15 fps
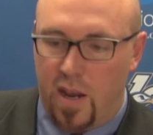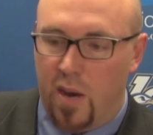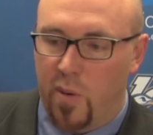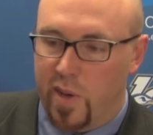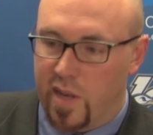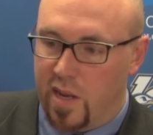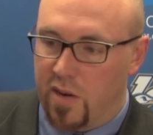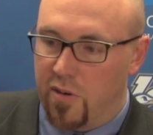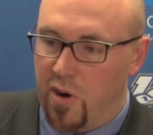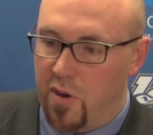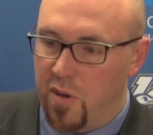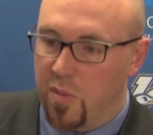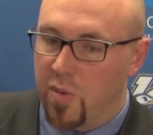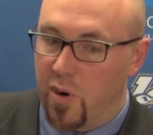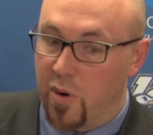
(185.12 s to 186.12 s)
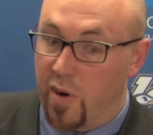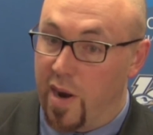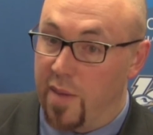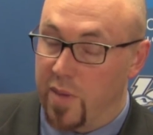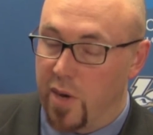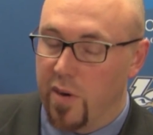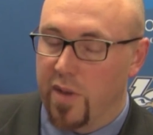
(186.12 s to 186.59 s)
how we can grow the
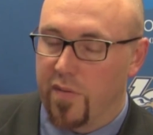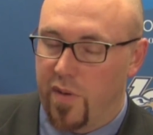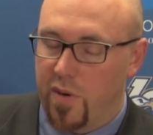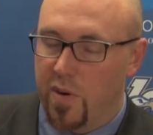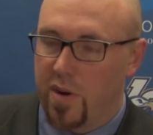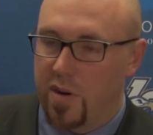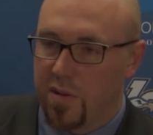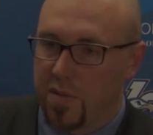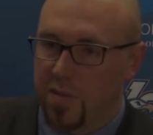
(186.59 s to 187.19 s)
program going forward.